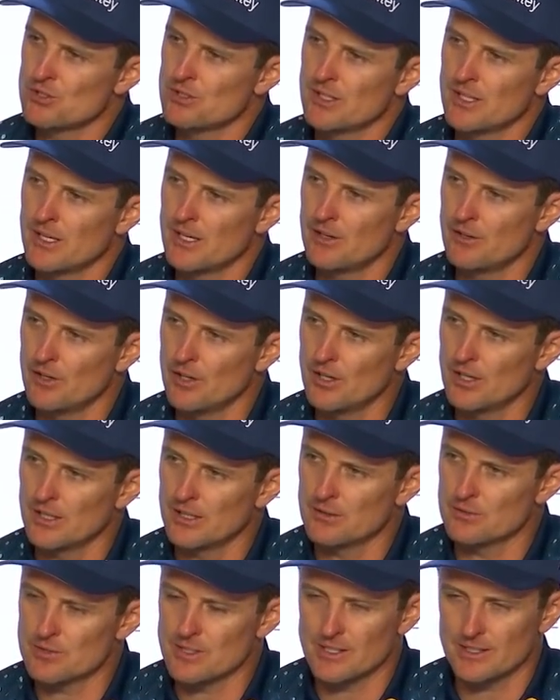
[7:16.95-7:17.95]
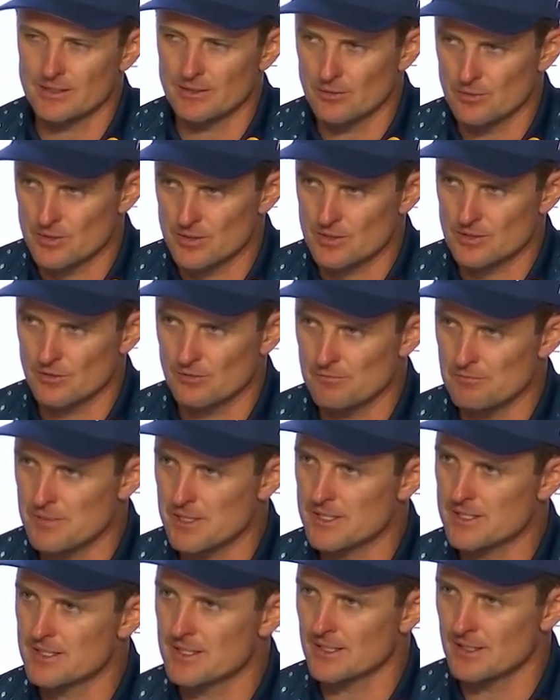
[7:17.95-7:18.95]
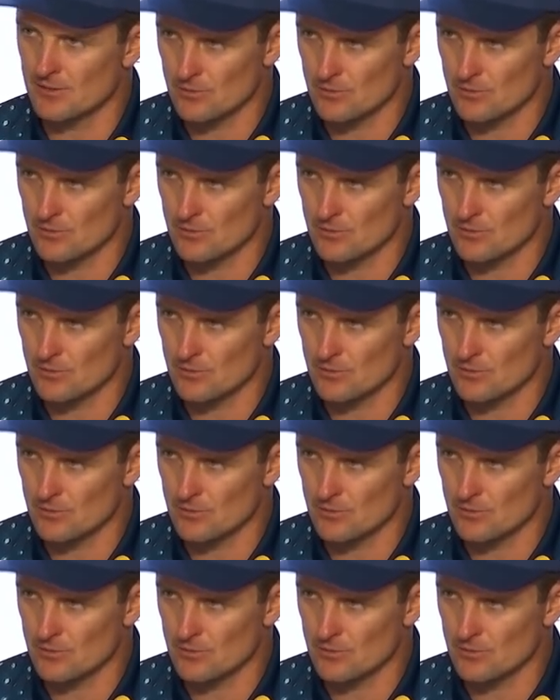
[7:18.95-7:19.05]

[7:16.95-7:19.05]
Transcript: in the air early, it was like it was sort of misting.